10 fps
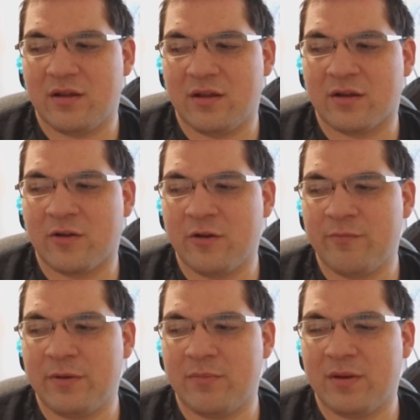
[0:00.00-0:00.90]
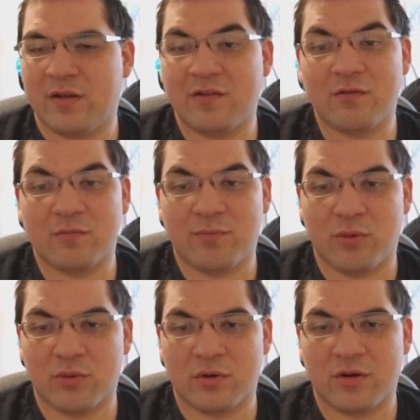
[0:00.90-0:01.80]
It could have been because he was
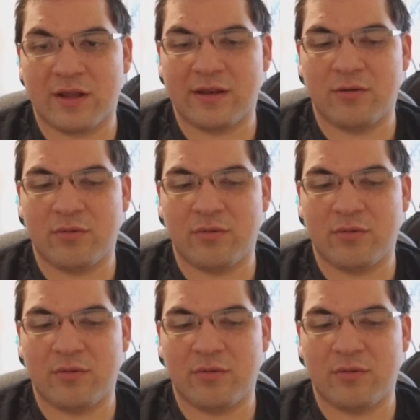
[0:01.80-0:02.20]
bored and knew